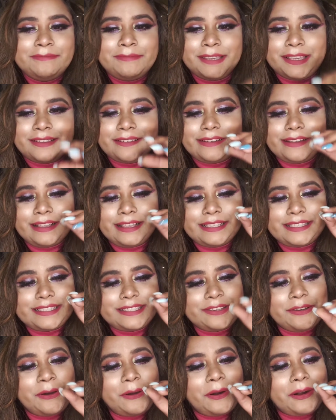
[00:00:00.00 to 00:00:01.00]

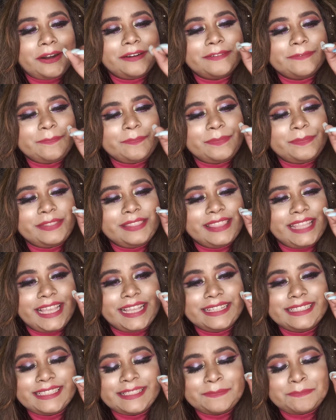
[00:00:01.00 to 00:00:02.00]
because your
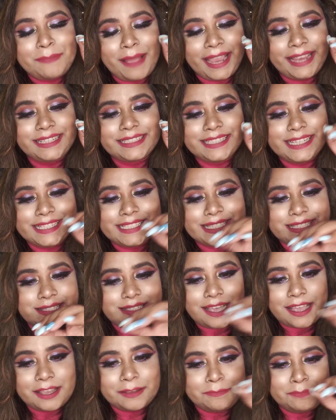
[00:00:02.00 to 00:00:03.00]
nails might get
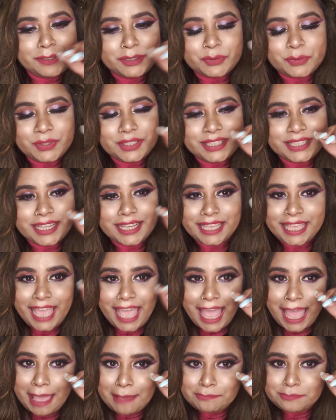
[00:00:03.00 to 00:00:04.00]
stuck between the
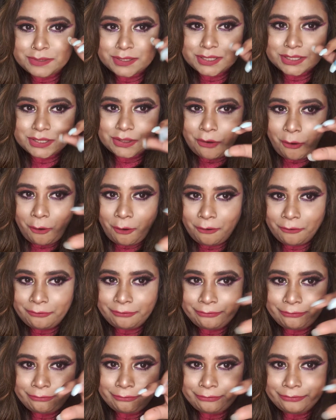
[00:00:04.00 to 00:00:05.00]
gaps of